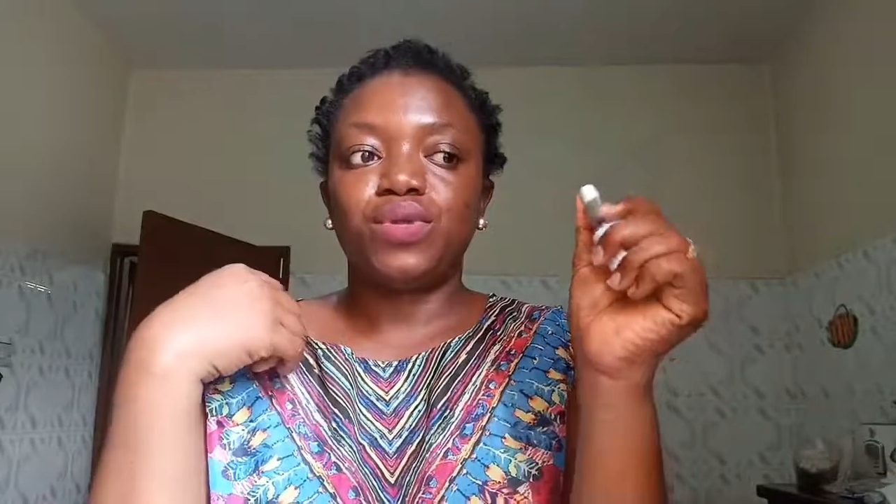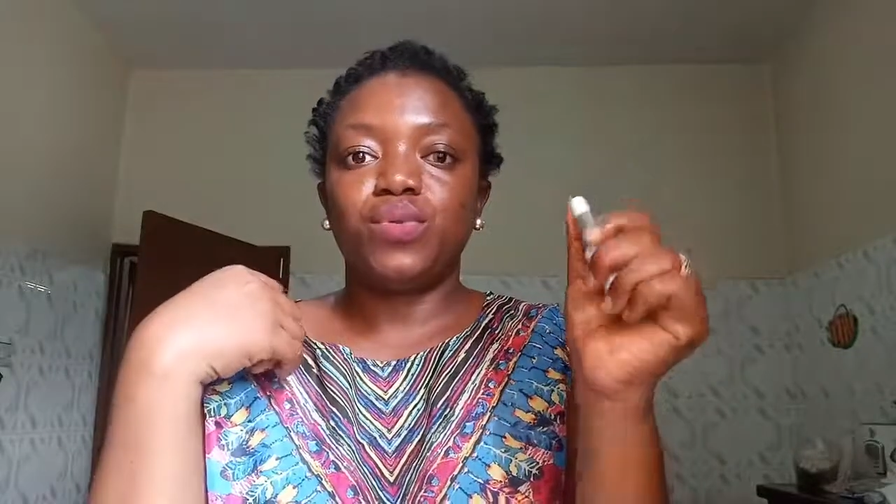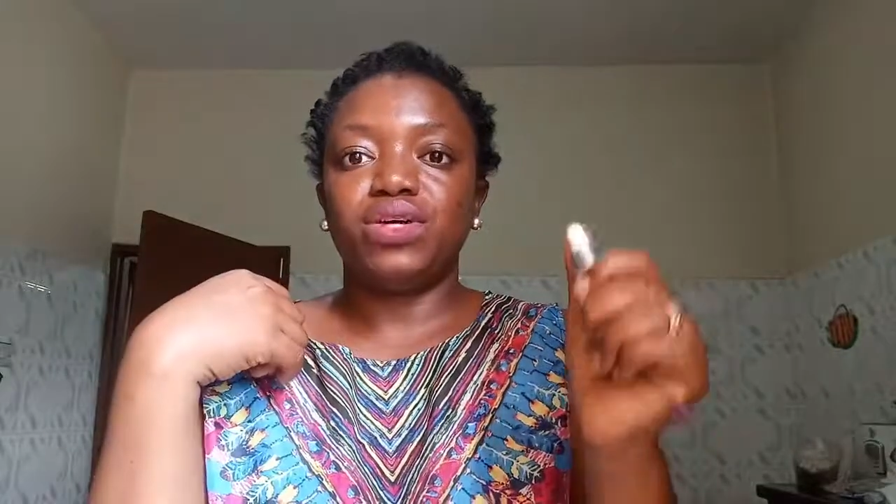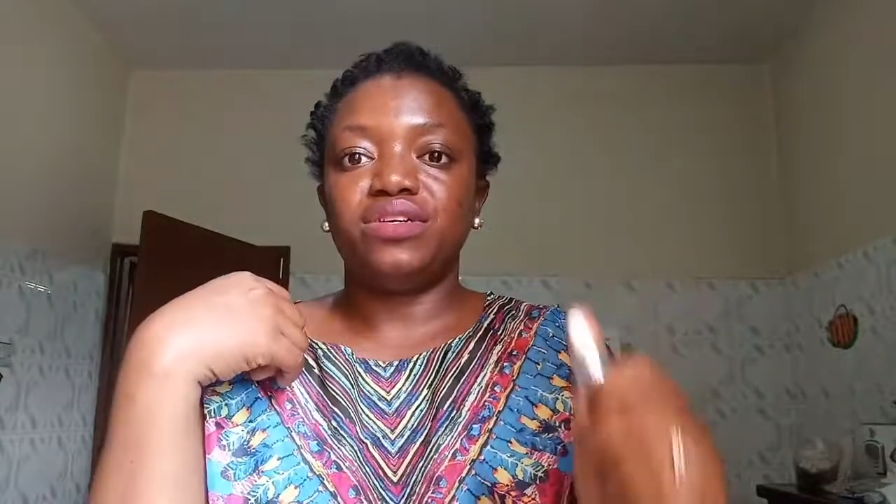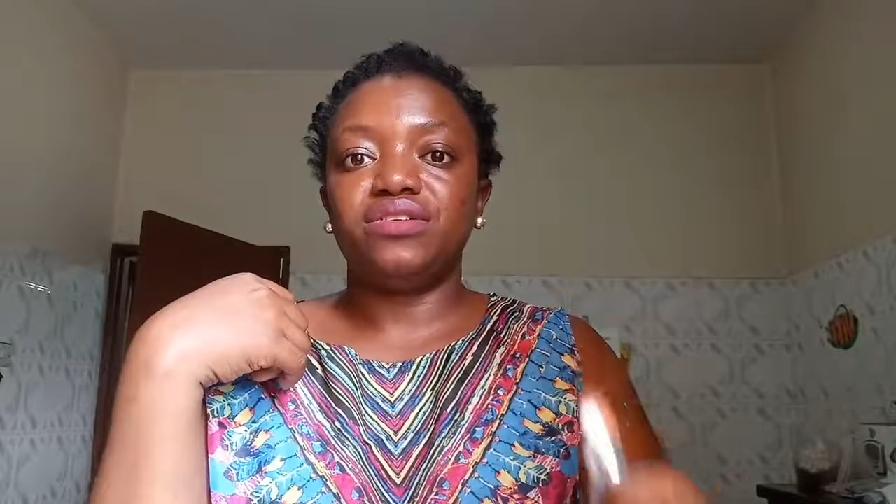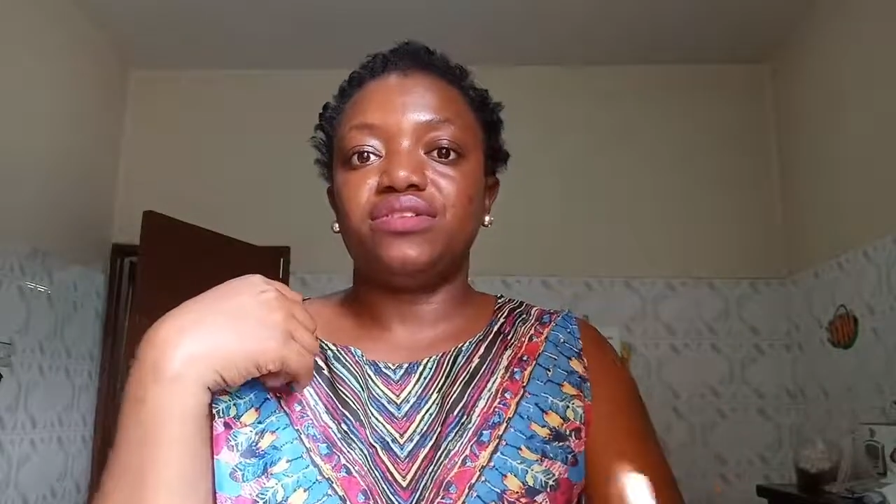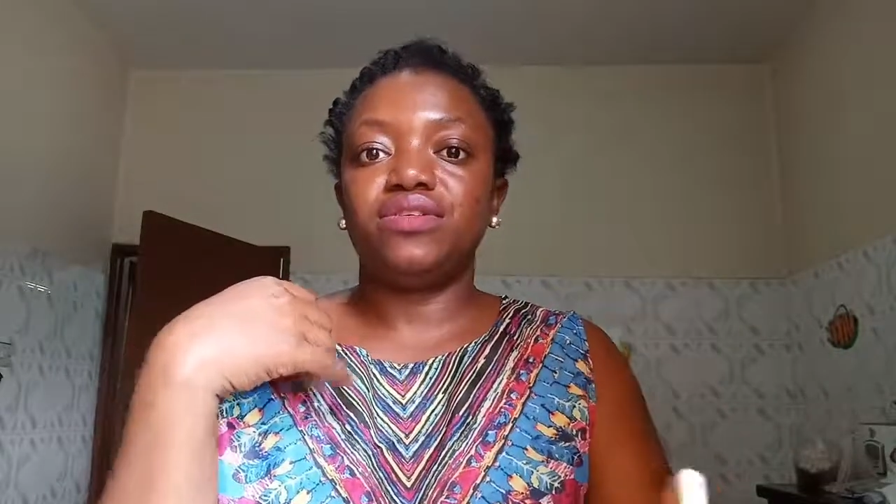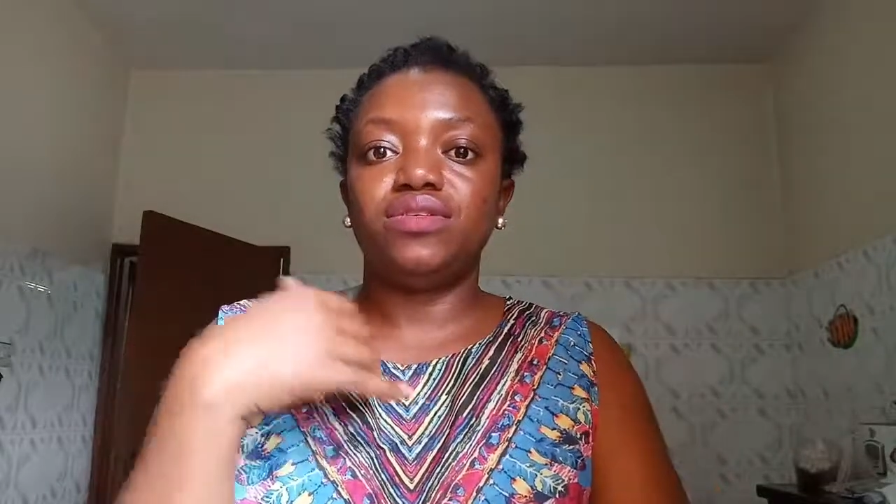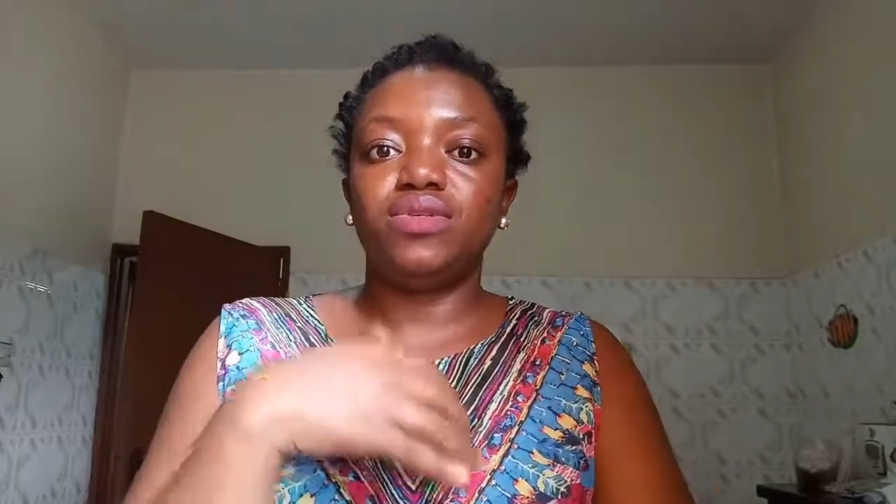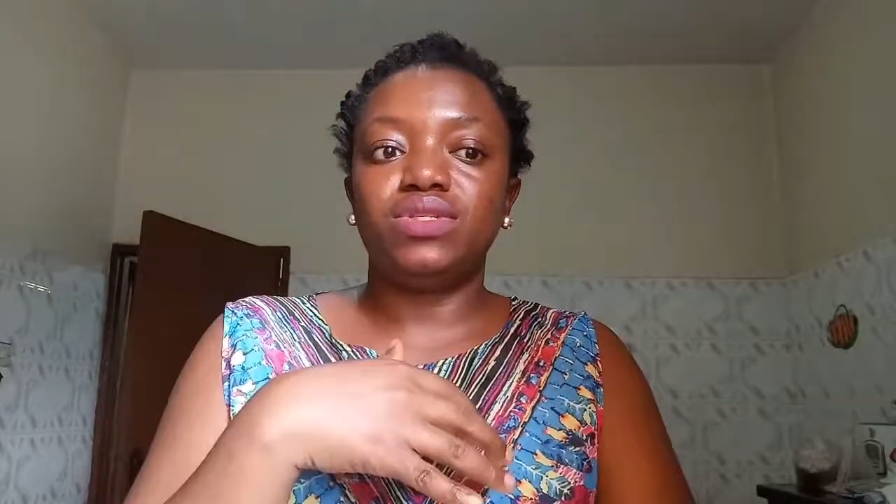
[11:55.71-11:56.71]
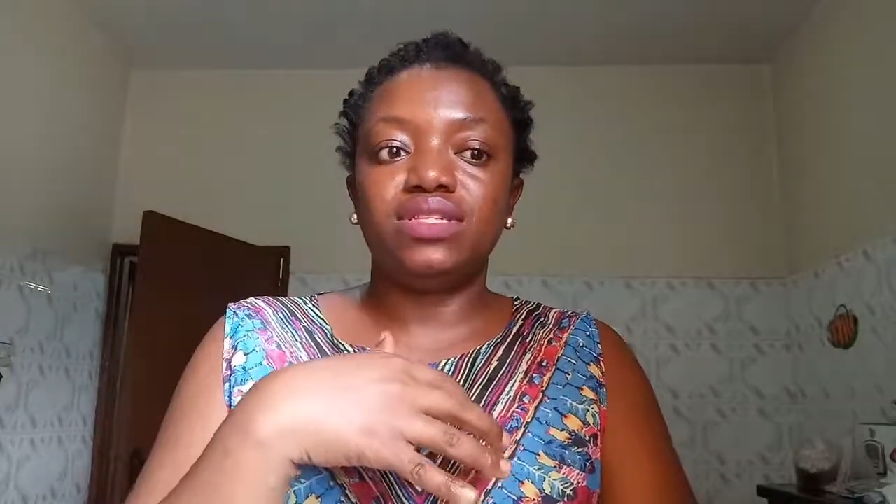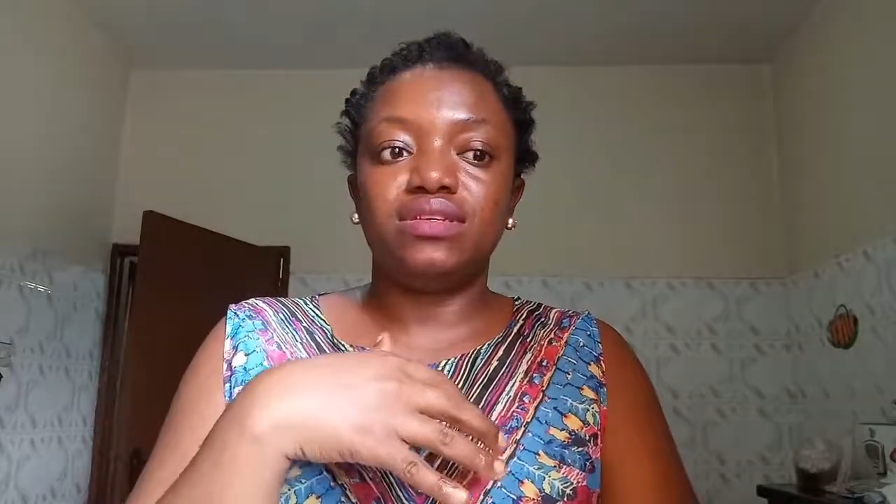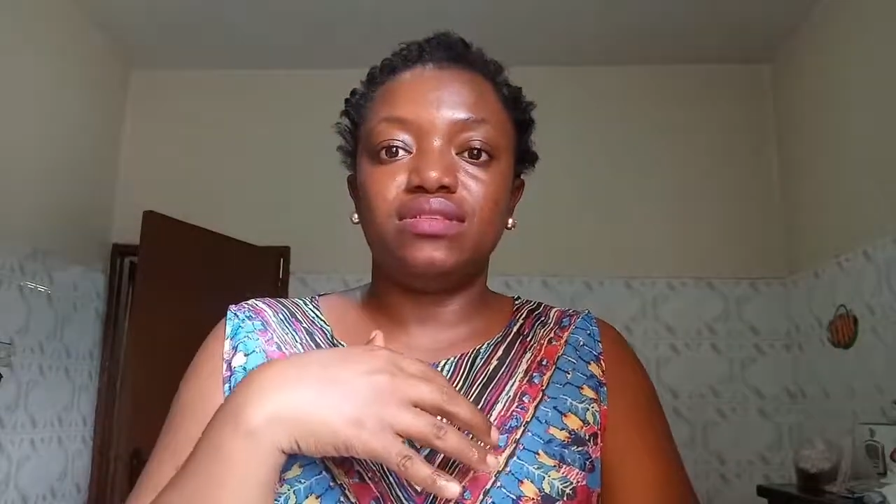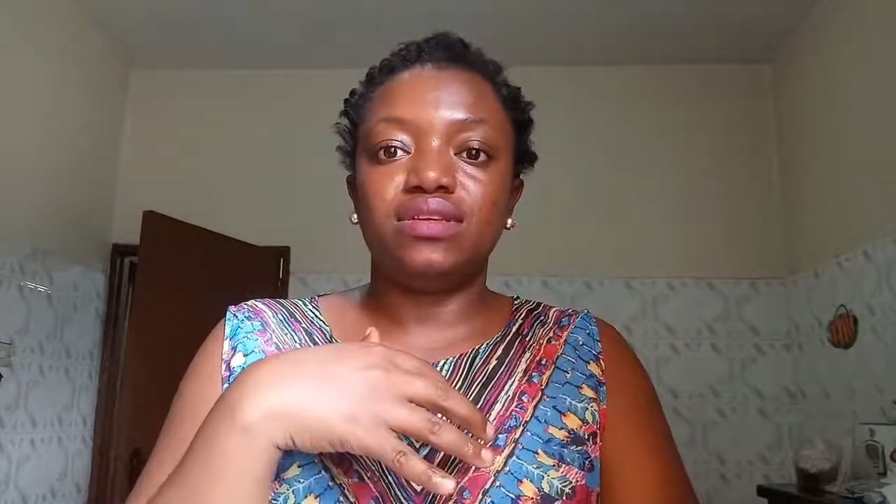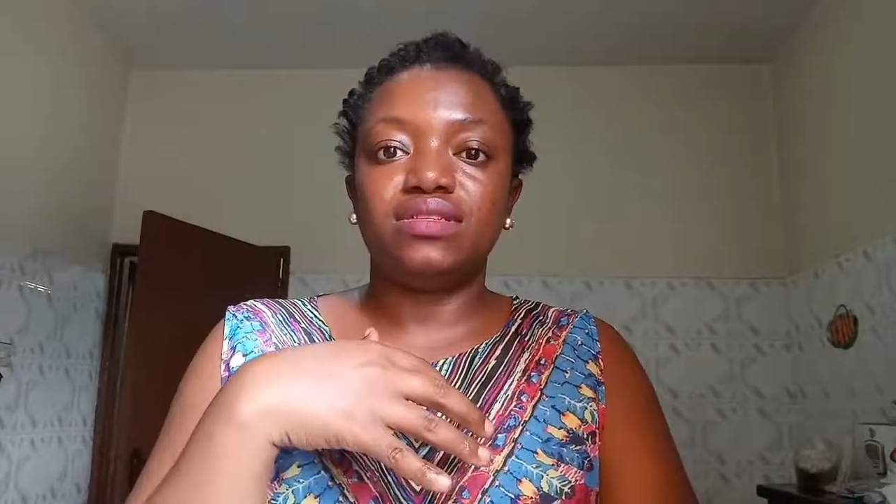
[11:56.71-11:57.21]
with
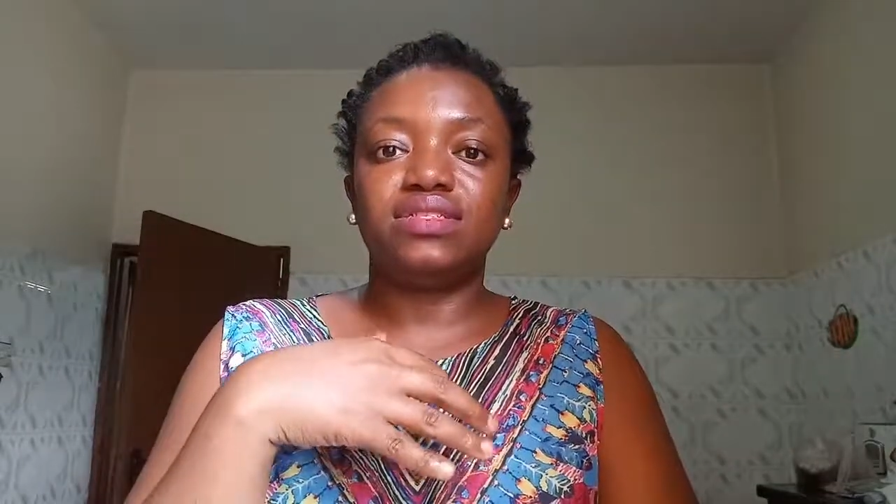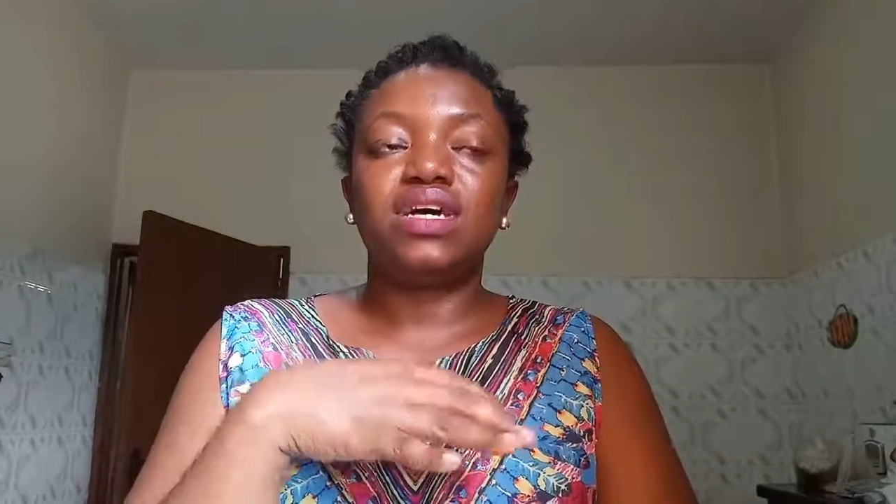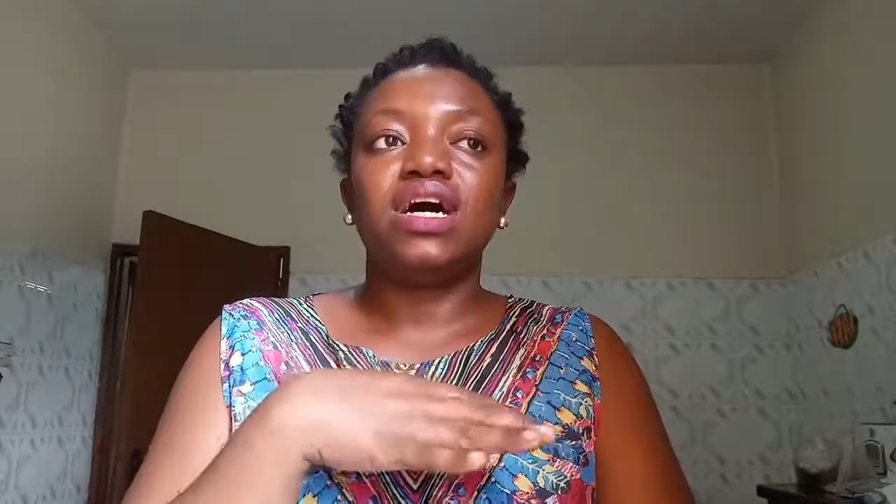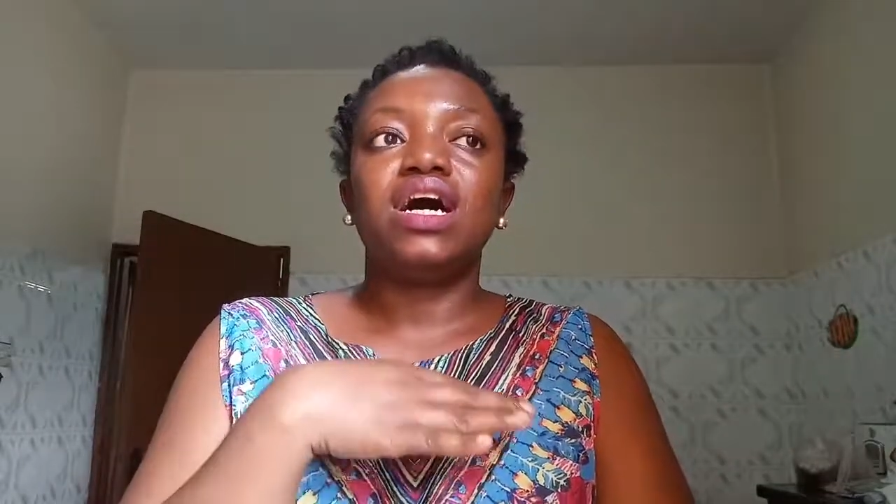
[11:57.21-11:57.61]
using this